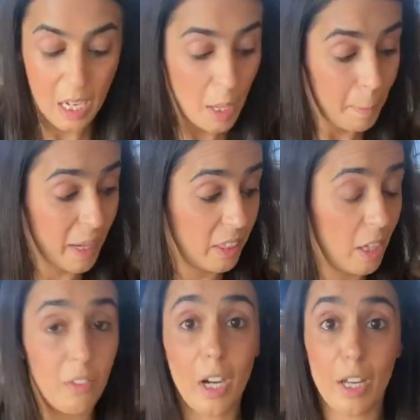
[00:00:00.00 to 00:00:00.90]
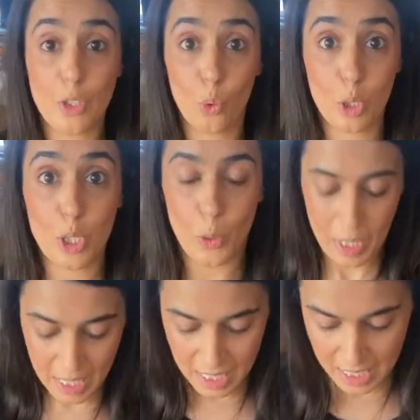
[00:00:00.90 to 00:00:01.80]
My tawa is also
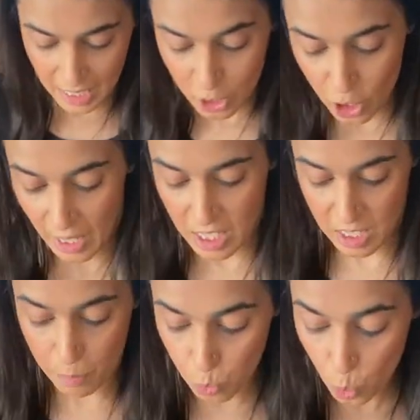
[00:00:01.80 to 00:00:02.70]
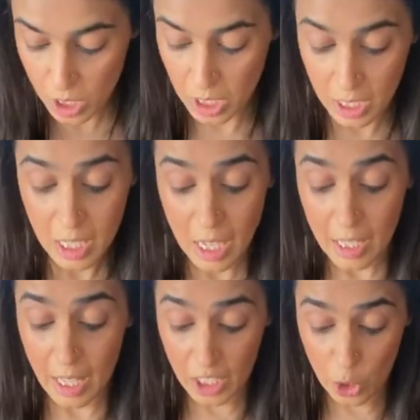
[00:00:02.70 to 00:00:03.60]
heating, so that's important
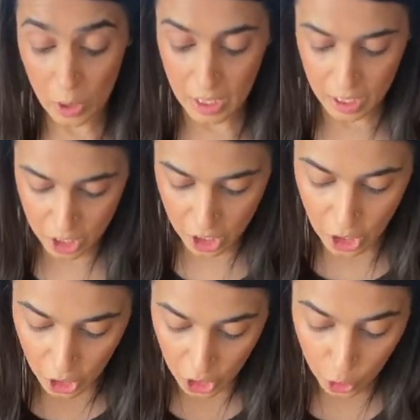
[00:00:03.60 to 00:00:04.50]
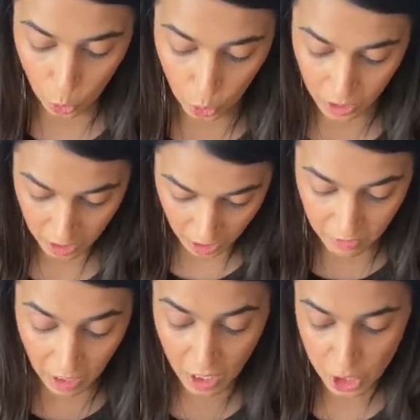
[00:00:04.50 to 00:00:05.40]
that you heat your
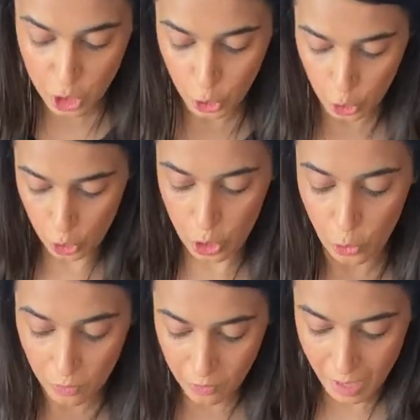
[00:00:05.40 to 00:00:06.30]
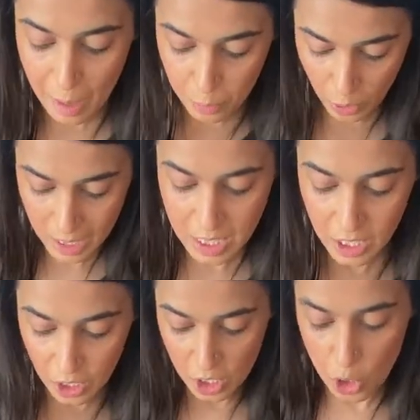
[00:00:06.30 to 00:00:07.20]
tawa to cook your flatbread.
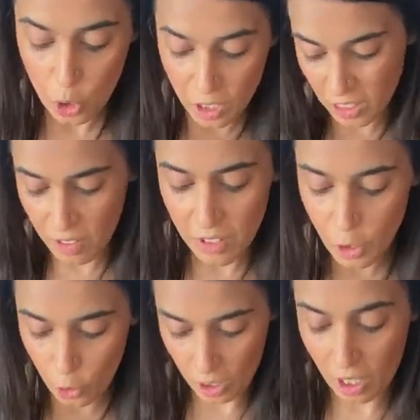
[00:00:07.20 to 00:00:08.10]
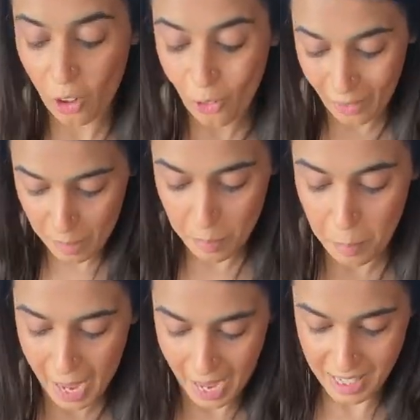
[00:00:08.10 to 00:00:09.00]
A tawa or a crepe
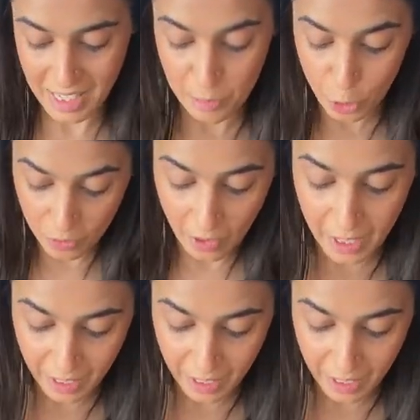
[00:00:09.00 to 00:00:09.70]
pan is absolutely fine.